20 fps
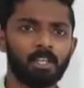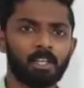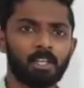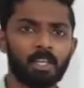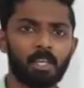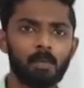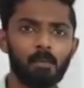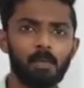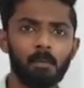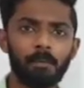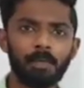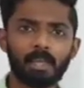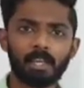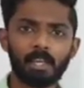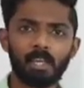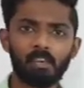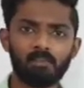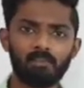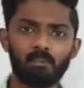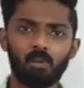he will be
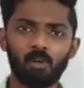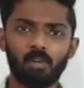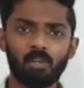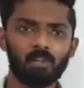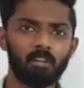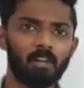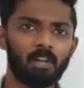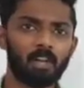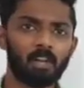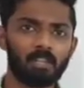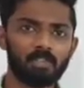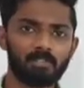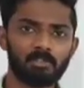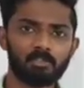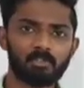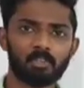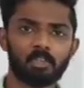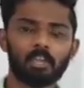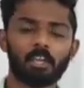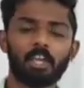careful
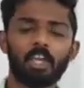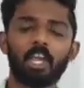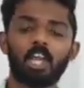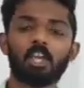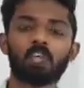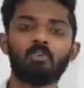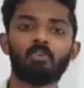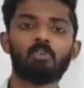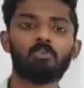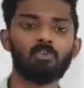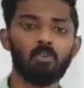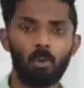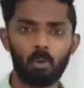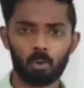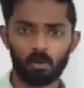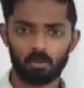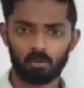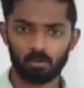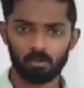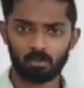lest he should
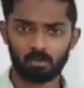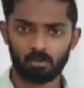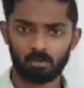fall.